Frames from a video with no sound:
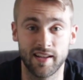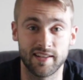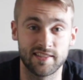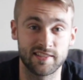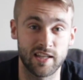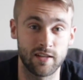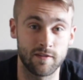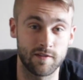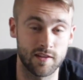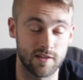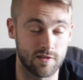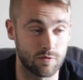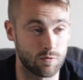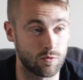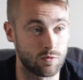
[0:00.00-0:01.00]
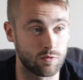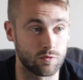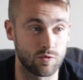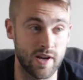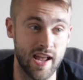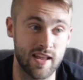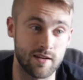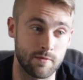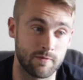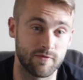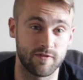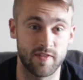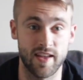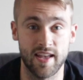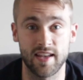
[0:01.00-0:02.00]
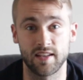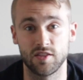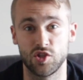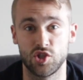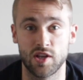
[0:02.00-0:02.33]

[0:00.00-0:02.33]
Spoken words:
instead of this random, vague,